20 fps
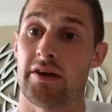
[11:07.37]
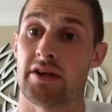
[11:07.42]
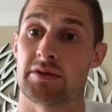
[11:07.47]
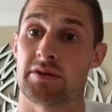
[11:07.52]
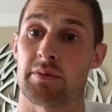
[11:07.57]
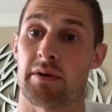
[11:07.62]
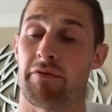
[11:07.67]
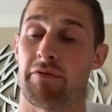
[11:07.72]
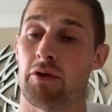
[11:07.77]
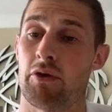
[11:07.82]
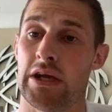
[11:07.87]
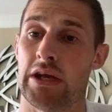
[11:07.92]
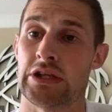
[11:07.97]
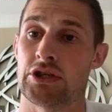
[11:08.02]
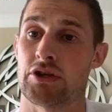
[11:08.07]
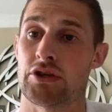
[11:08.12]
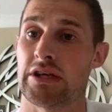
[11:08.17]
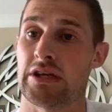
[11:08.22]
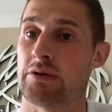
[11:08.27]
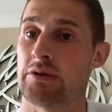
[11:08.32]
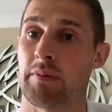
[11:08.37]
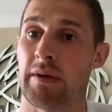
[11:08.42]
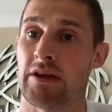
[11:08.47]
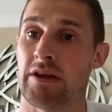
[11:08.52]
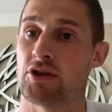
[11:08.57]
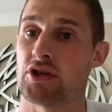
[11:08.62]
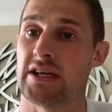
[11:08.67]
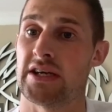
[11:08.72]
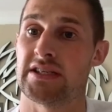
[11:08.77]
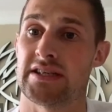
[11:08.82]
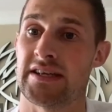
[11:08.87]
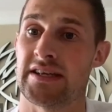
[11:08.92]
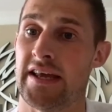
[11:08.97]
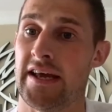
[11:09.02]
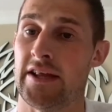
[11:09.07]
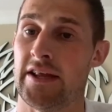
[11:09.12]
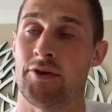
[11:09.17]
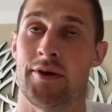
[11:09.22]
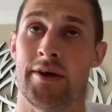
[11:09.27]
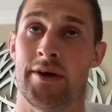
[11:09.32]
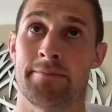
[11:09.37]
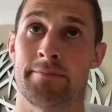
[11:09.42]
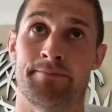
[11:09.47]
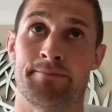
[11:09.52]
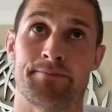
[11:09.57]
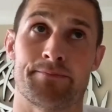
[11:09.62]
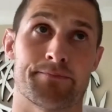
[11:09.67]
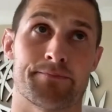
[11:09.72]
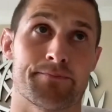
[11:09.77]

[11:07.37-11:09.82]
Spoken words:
There's been a few injuries, we'd be interested in getting you in.